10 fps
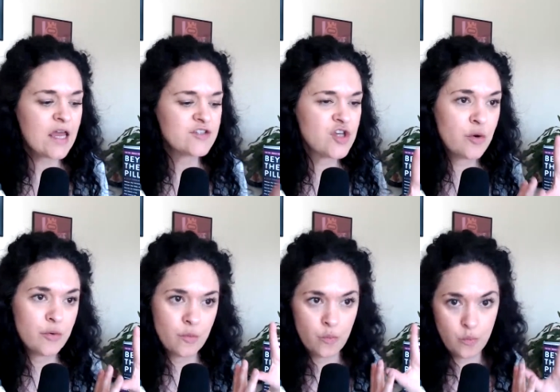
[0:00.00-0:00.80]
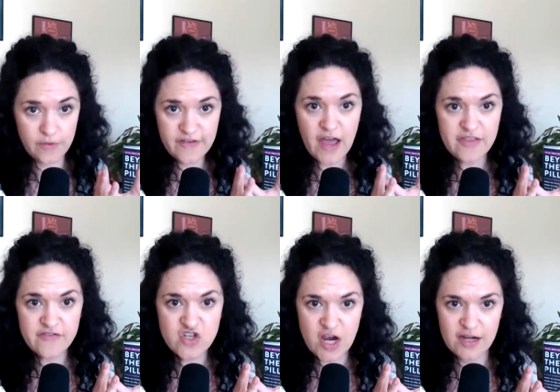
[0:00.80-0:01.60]
so we've got the
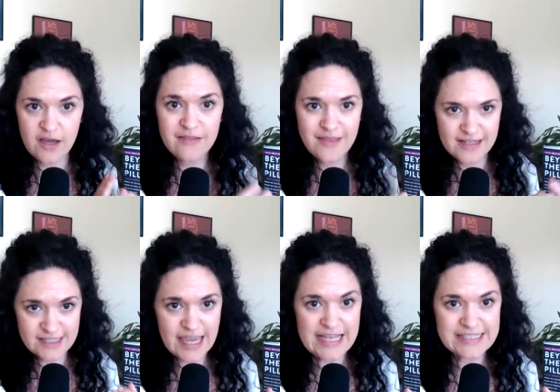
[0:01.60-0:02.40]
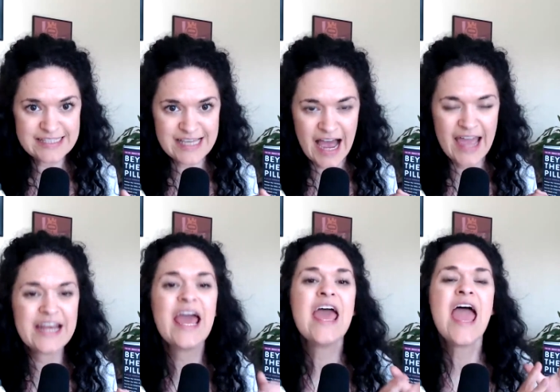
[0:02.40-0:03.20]
vagina that's
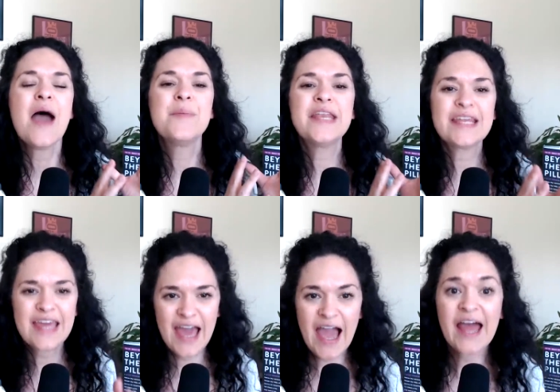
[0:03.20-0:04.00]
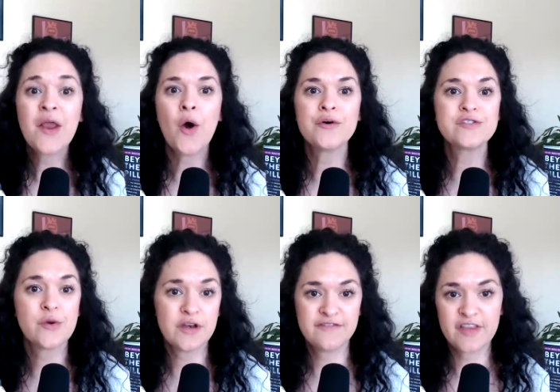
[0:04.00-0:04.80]
inside, but it can also
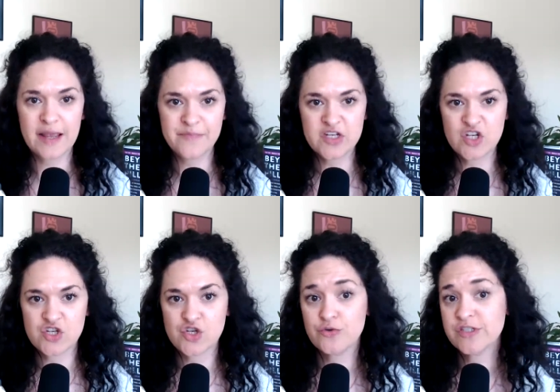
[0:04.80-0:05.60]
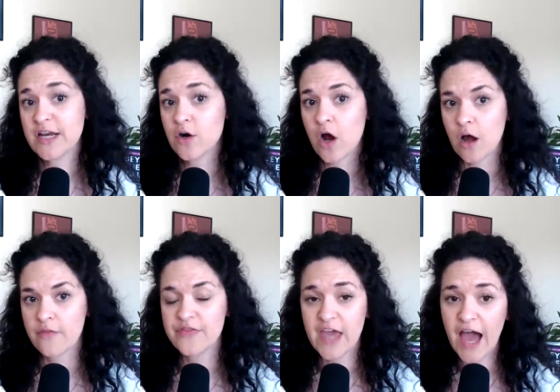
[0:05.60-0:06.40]
inflame the tissues that
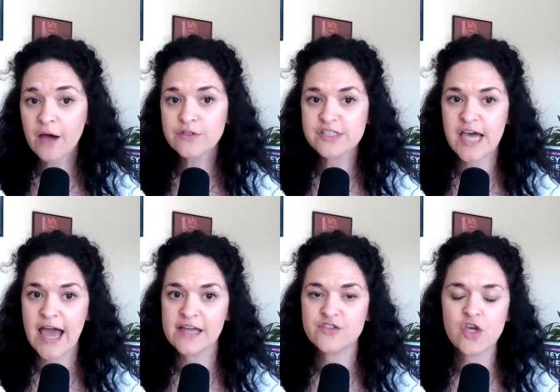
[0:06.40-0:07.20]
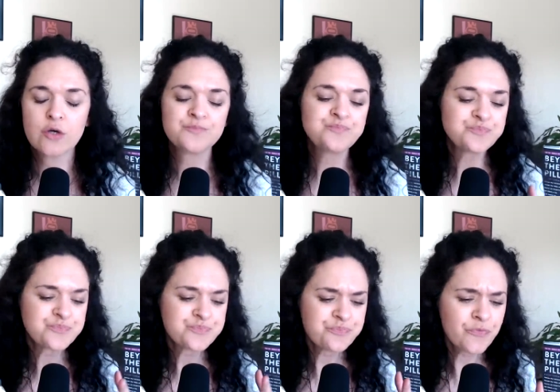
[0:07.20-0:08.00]
are on the outside.
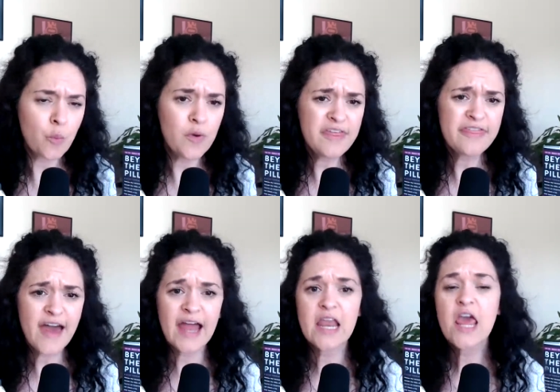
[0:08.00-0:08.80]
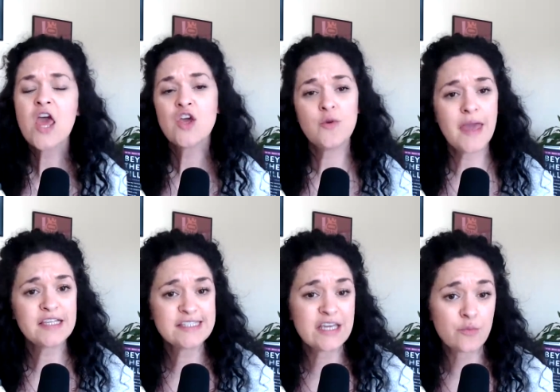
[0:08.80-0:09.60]
So with that,
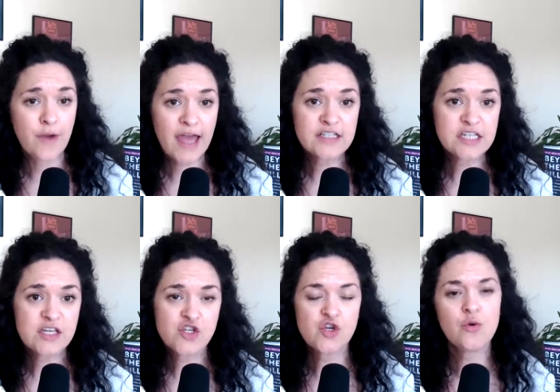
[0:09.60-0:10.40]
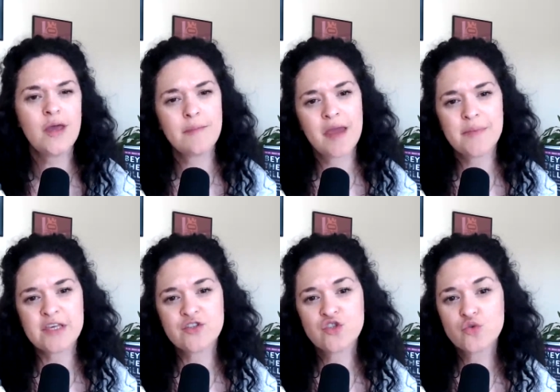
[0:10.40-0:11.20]
you may see red tissue, it may
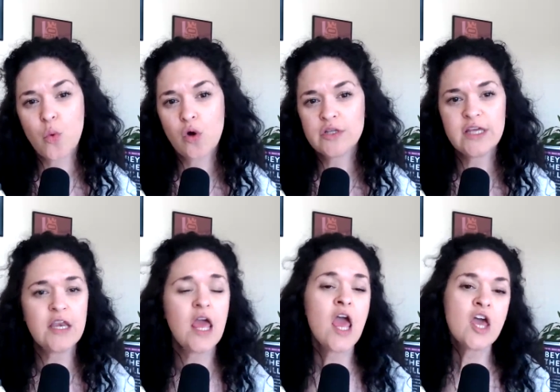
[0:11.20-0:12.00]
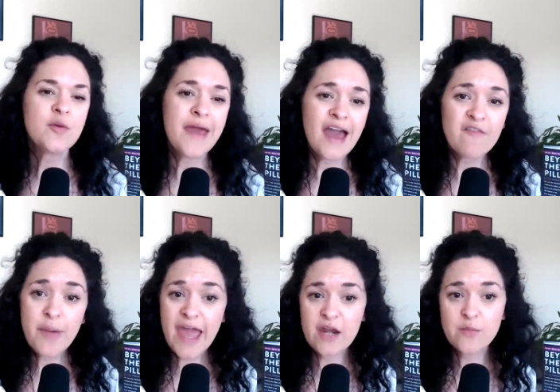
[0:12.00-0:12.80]
be swollen, you may have
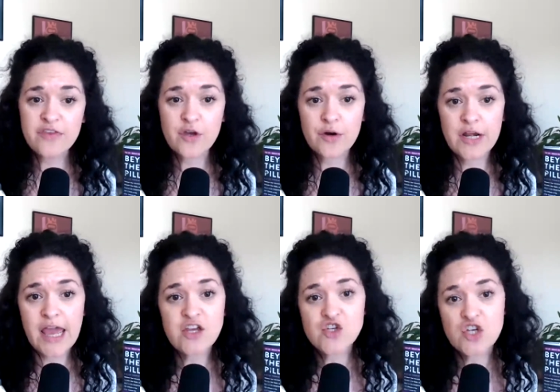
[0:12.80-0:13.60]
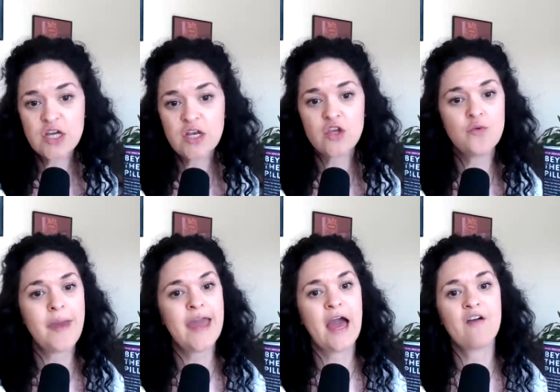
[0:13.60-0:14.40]
pain with urination, you may
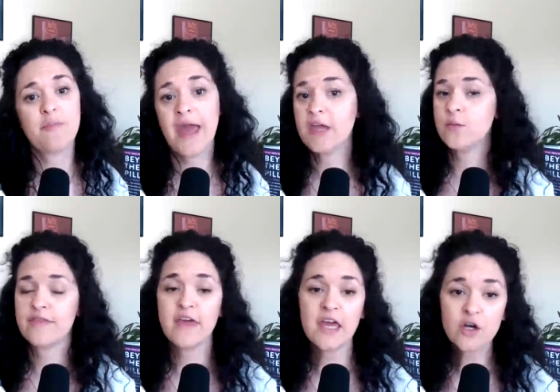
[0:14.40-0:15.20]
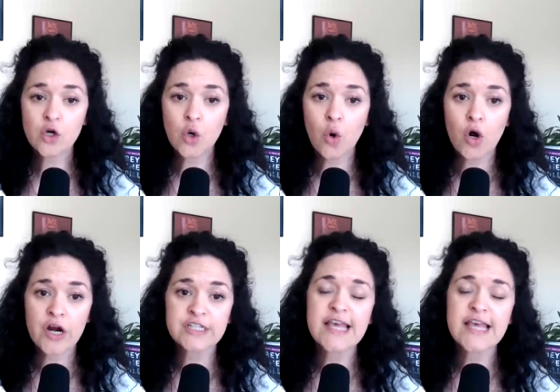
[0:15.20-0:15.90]
have pain with intercourse,